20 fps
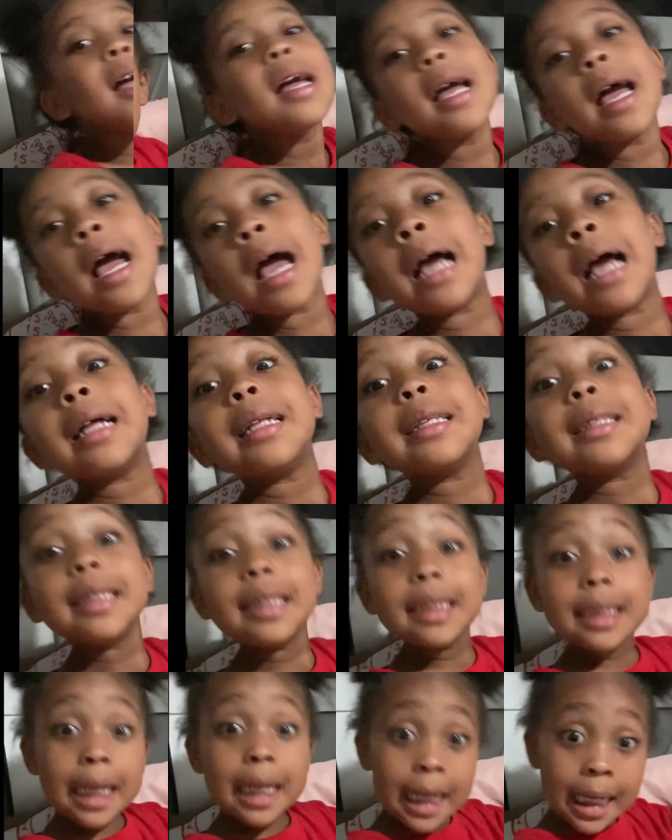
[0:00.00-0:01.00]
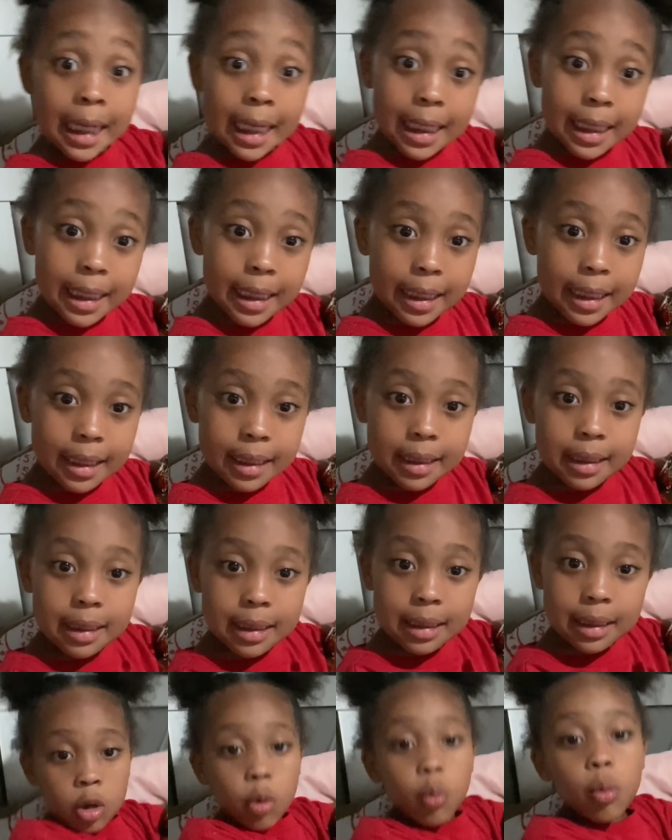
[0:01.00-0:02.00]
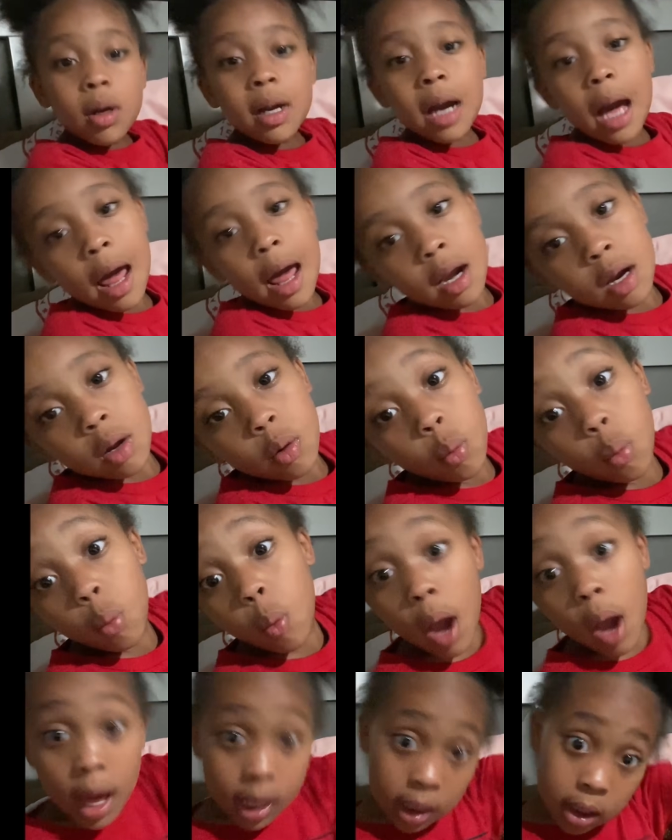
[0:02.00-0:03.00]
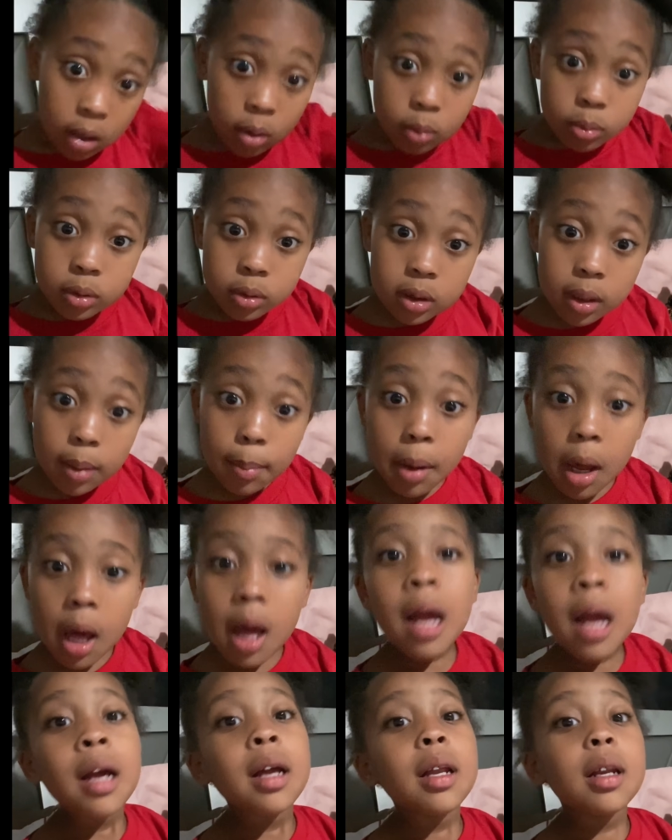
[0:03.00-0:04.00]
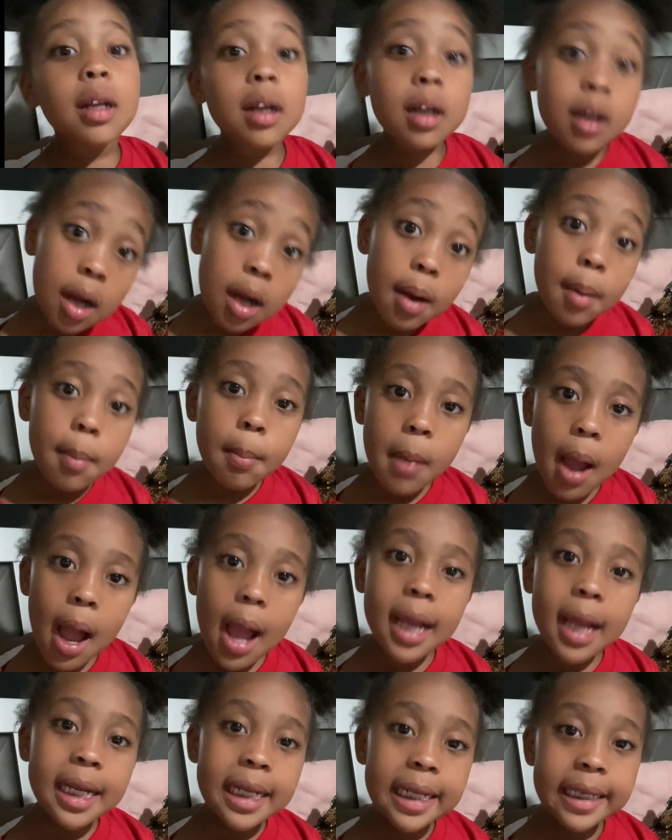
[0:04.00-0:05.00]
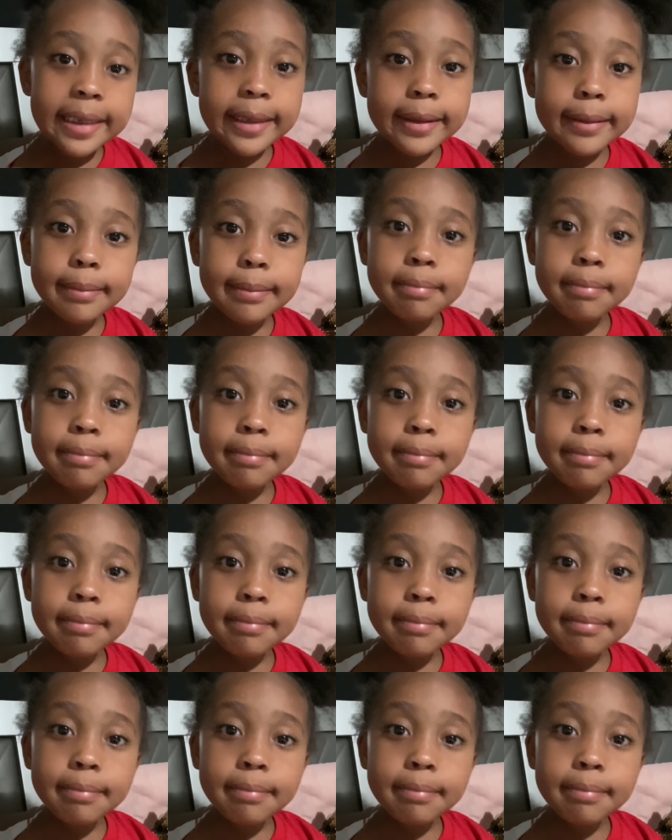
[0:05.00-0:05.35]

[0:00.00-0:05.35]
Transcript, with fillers: And then we gotta wait on somebody to come out here